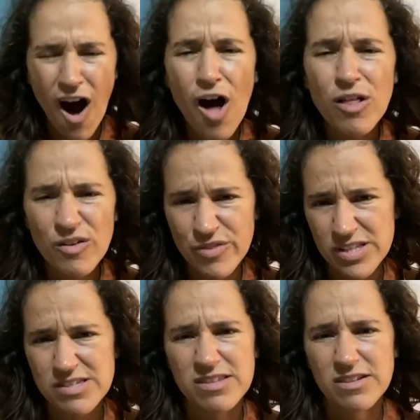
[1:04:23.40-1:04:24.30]
All of
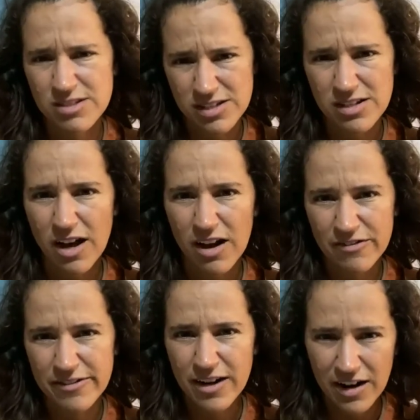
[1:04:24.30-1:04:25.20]
it's the
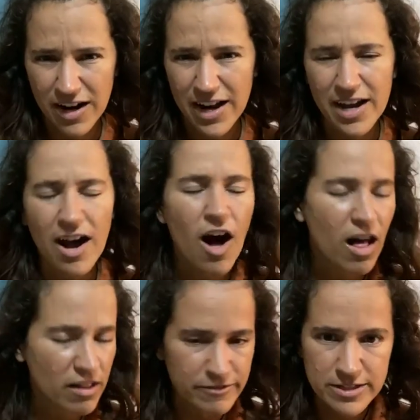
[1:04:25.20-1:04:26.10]
stuff, all right?
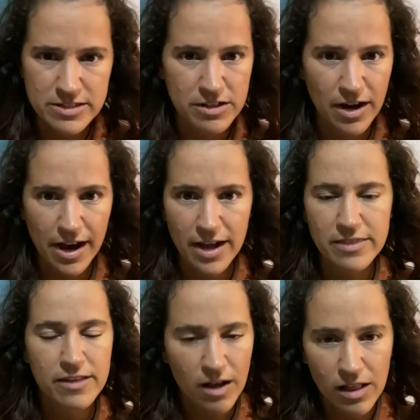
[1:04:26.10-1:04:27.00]
All of it's
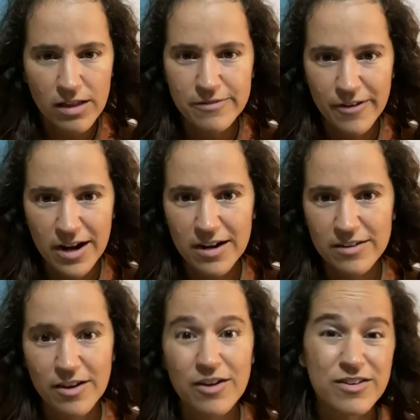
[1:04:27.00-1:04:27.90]
great. The holy
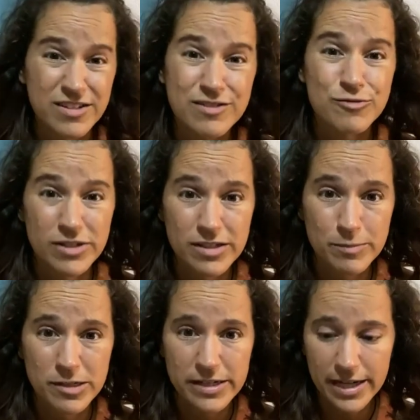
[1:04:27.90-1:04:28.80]
fire, though, is
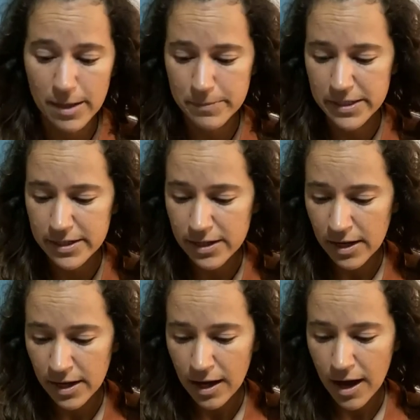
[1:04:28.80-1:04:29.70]
really pretty epic.
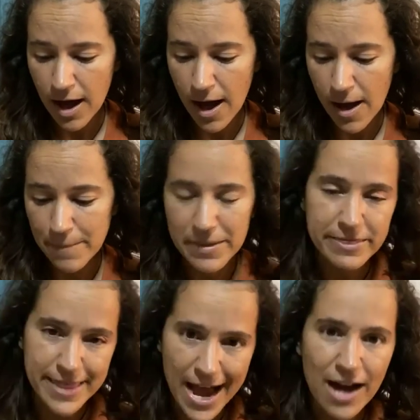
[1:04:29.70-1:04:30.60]
Um,
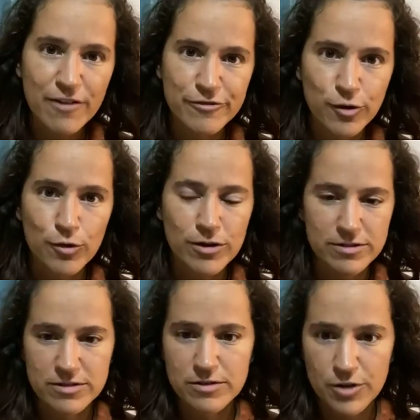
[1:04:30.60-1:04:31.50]
that, of
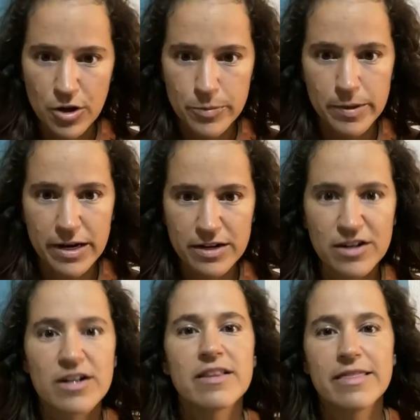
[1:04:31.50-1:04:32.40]
course, no
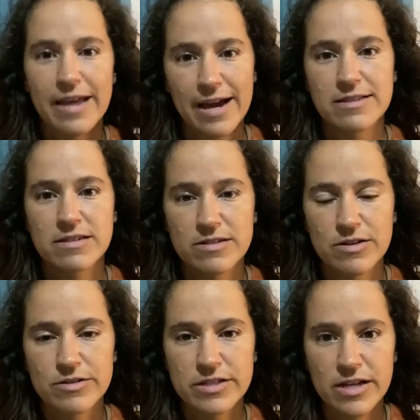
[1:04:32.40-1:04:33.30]
brainer. That's
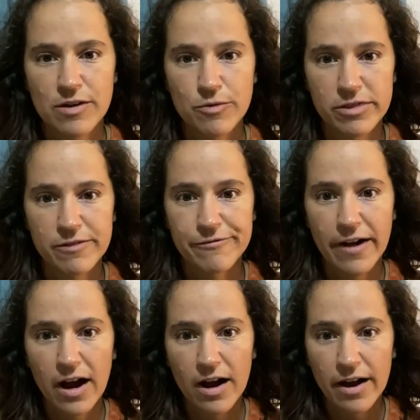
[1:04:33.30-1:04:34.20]
associated with the
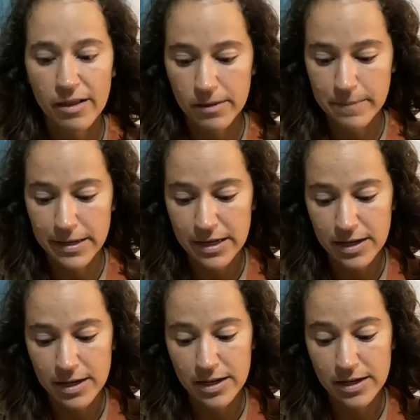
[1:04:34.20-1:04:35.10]
fire element.